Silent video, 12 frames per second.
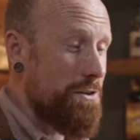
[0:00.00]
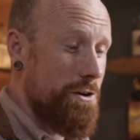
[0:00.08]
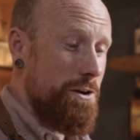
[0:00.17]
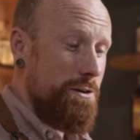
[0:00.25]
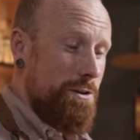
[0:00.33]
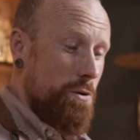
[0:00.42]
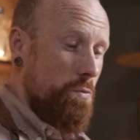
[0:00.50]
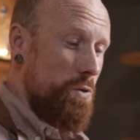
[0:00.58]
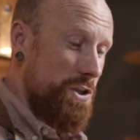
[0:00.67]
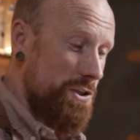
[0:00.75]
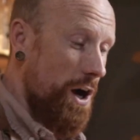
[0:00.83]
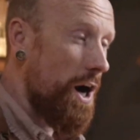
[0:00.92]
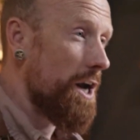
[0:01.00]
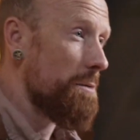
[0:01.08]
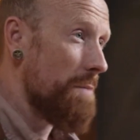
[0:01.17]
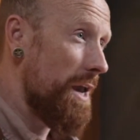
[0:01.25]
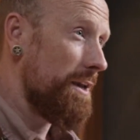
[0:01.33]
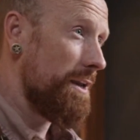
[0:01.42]
that we started
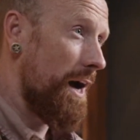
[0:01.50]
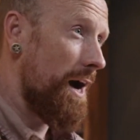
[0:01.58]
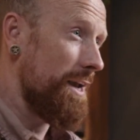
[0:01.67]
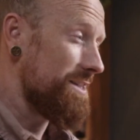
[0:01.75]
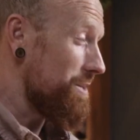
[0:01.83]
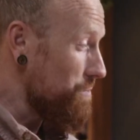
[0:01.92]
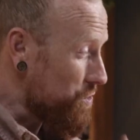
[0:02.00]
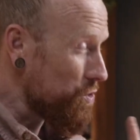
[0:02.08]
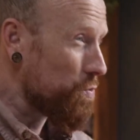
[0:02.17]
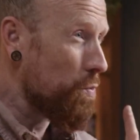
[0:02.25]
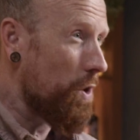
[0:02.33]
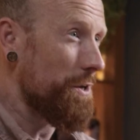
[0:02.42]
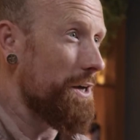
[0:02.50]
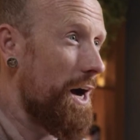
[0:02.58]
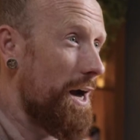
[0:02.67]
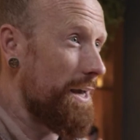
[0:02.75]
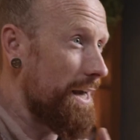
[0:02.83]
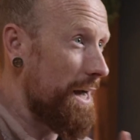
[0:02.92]
making ice, and it was just one
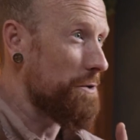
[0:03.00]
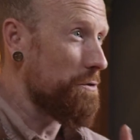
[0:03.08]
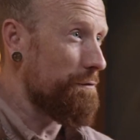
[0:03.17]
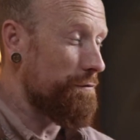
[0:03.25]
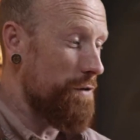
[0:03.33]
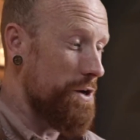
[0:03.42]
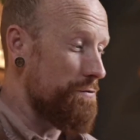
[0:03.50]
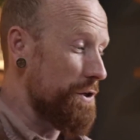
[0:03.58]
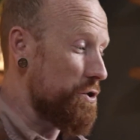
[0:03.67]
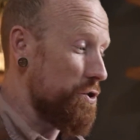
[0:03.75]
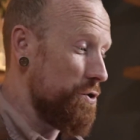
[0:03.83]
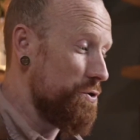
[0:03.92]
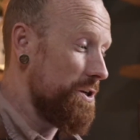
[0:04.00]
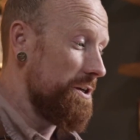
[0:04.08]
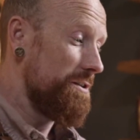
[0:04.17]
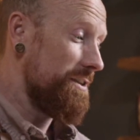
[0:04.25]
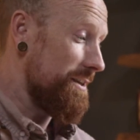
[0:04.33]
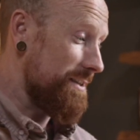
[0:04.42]
guy, a guy called Frederick
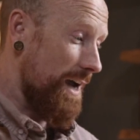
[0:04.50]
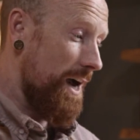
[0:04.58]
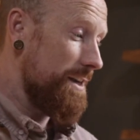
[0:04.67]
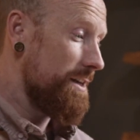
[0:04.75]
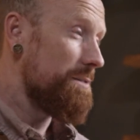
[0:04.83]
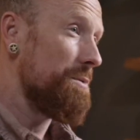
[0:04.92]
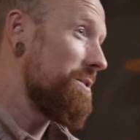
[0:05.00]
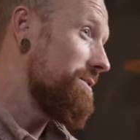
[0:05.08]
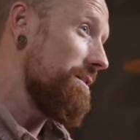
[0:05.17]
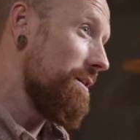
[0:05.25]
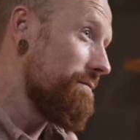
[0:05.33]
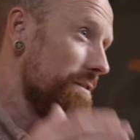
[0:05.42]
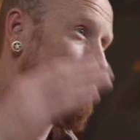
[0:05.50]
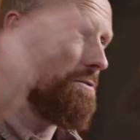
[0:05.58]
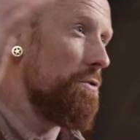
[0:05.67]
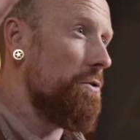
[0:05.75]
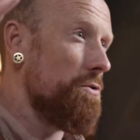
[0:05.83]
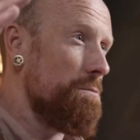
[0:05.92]
Tudor, decided, because he lived in
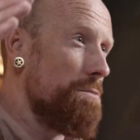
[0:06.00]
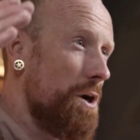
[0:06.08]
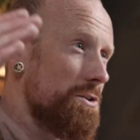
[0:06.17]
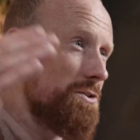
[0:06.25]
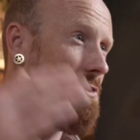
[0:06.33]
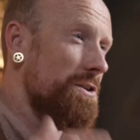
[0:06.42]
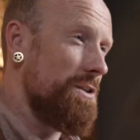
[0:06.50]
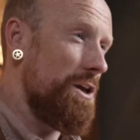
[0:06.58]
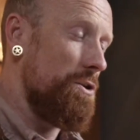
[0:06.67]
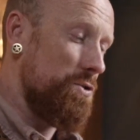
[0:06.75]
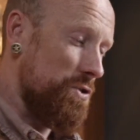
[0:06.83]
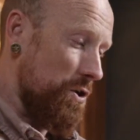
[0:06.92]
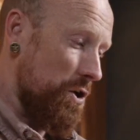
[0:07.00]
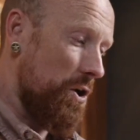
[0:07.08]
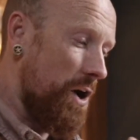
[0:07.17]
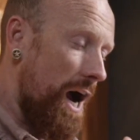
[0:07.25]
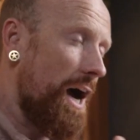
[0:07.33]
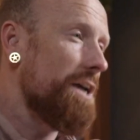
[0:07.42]
northern Boston and they used to
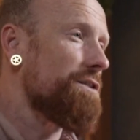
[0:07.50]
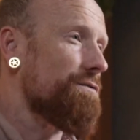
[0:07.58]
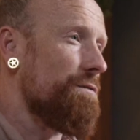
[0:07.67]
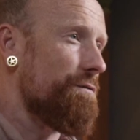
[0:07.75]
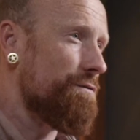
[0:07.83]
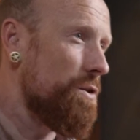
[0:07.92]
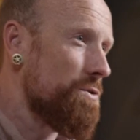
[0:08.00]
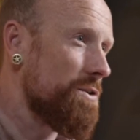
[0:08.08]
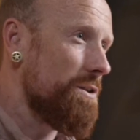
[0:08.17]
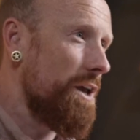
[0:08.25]
cut ice from frozen